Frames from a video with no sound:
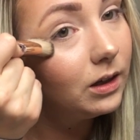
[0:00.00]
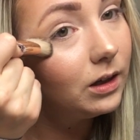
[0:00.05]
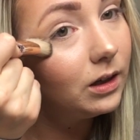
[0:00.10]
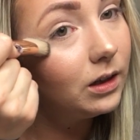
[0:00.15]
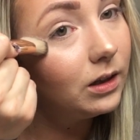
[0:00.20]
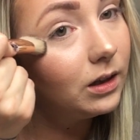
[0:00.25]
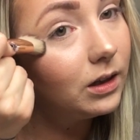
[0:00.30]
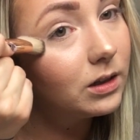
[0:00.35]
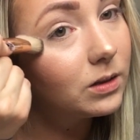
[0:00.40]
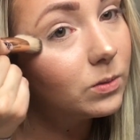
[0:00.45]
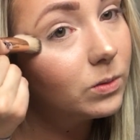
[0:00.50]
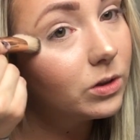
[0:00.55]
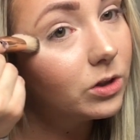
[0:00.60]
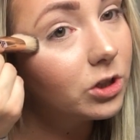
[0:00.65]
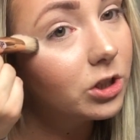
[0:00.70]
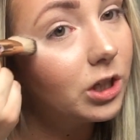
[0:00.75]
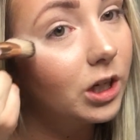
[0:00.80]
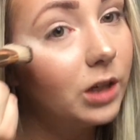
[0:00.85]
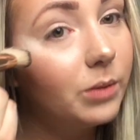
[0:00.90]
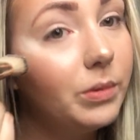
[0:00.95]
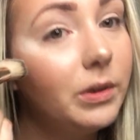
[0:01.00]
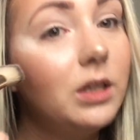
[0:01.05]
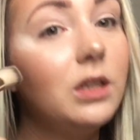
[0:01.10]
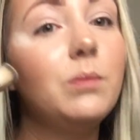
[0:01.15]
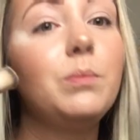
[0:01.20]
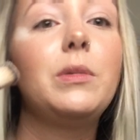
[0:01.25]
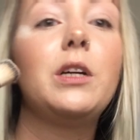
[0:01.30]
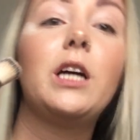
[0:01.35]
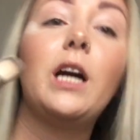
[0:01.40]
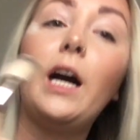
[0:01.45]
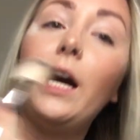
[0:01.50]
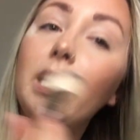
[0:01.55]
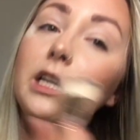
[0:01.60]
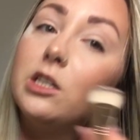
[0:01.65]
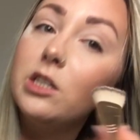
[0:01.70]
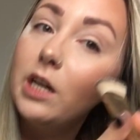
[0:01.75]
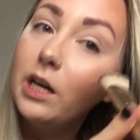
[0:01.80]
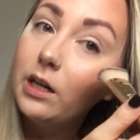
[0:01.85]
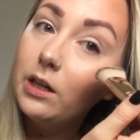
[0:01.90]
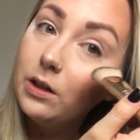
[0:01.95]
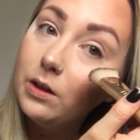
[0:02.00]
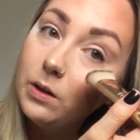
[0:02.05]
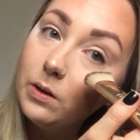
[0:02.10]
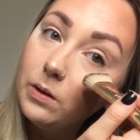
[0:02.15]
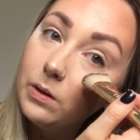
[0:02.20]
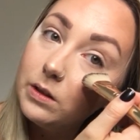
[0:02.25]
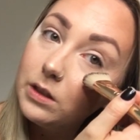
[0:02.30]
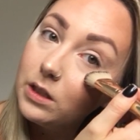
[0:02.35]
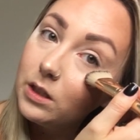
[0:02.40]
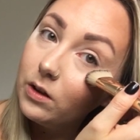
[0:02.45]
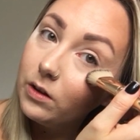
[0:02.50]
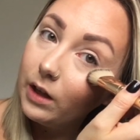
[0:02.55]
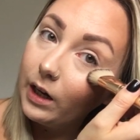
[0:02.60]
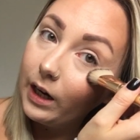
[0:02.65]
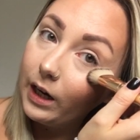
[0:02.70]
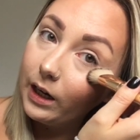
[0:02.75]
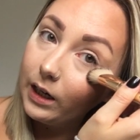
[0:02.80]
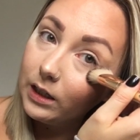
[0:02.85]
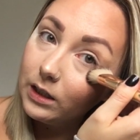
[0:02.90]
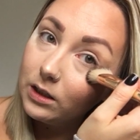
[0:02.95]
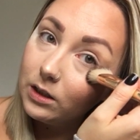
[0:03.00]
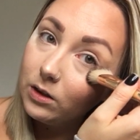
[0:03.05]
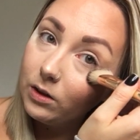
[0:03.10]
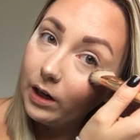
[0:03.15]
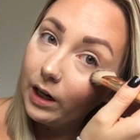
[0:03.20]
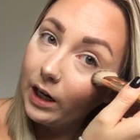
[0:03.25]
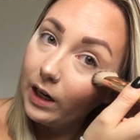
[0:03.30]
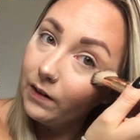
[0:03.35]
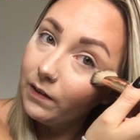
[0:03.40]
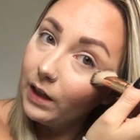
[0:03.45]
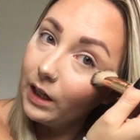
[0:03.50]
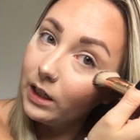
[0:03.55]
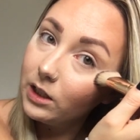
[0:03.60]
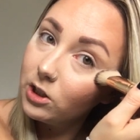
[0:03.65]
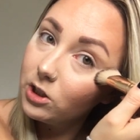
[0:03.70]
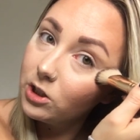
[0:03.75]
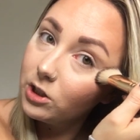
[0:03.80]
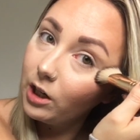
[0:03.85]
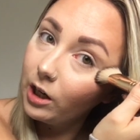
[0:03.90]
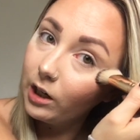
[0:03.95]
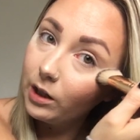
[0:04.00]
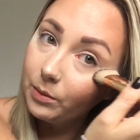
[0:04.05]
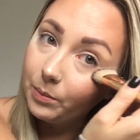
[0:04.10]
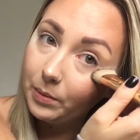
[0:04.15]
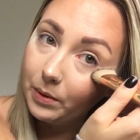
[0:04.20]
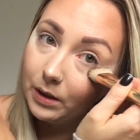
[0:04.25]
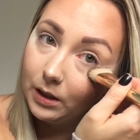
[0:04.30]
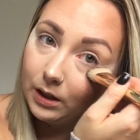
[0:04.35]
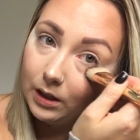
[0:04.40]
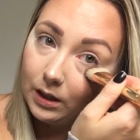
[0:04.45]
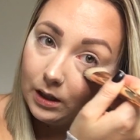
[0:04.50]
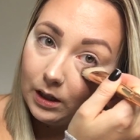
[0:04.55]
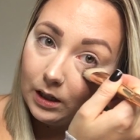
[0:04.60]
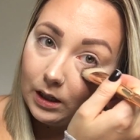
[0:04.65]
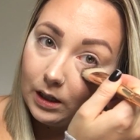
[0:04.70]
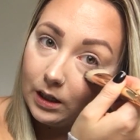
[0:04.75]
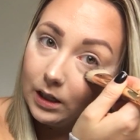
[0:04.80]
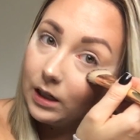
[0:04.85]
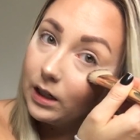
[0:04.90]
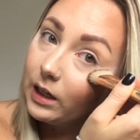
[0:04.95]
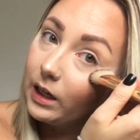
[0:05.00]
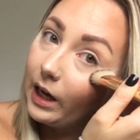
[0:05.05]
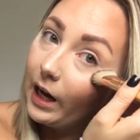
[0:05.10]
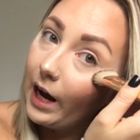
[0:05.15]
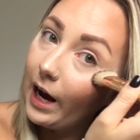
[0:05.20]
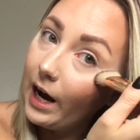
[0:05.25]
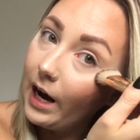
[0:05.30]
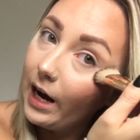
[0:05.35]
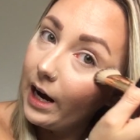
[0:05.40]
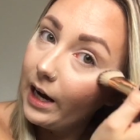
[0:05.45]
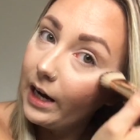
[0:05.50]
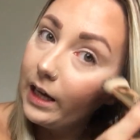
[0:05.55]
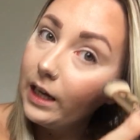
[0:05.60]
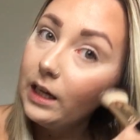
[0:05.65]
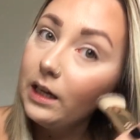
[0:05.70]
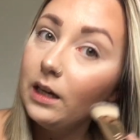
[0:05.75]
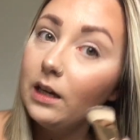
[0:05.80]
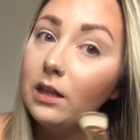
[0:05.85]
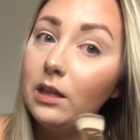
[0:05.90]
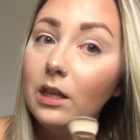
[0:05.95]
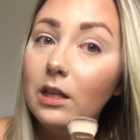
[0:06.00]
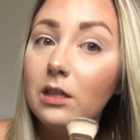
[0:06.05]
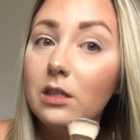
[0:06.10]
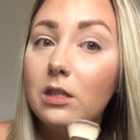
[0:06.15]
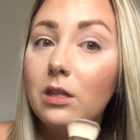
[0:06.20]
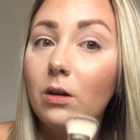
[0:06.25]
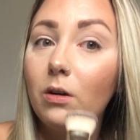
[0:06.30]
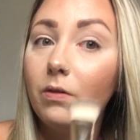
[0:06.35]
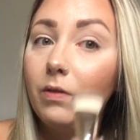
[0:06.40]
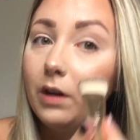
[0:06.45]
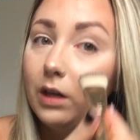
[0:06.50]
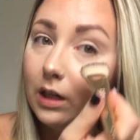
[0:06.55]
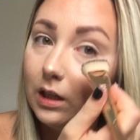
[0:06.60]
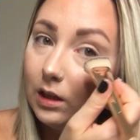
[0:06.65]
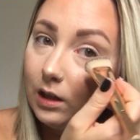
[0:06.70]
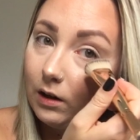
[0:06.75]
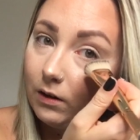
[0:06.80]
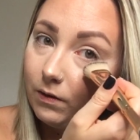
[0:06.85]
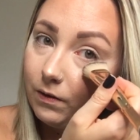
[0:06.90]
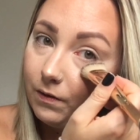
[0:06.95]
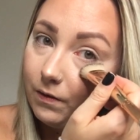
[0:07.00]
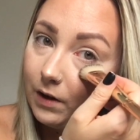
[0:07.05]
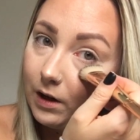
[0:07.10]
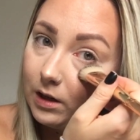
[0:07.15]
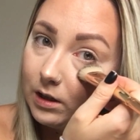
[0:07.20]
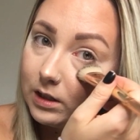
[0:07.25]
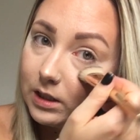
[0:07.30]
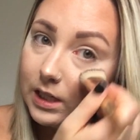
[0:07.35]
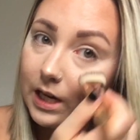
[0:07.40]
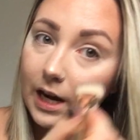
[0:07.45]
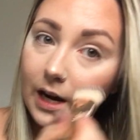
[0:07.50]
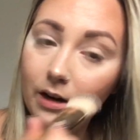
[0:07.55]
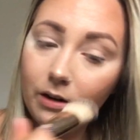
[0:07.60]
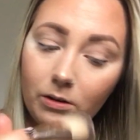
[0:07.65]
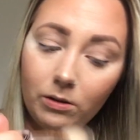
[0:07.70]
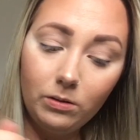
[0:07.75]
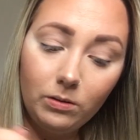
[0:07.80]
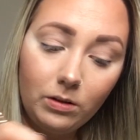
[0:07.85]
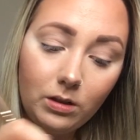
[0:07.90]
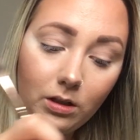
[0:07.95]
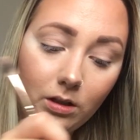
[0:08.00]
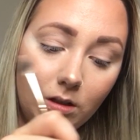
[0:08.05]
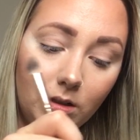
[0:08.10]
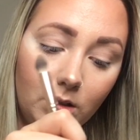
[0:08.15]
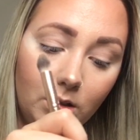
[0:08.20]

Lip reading: and this will sharpen up your eyeshadow so that you have that sharp cat eye, and then so if anything falls out,